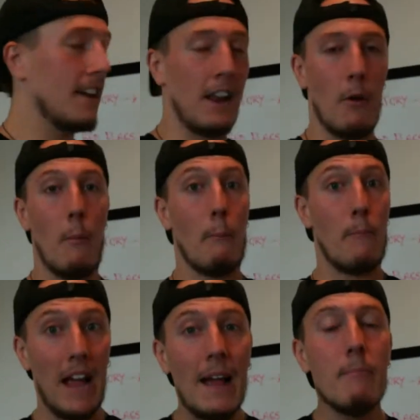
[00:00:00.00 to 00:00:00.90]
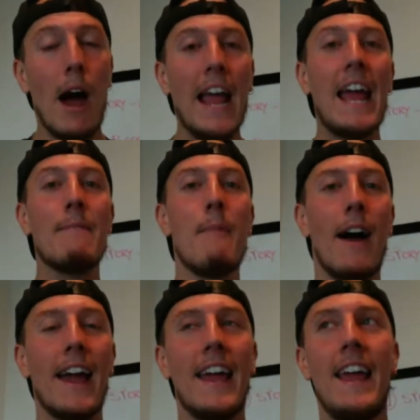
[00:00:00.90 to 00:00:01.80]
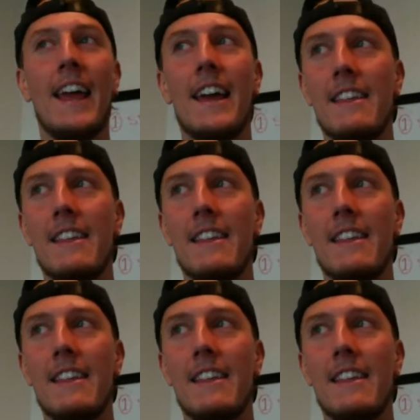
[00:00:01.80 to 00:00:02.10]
you know, in my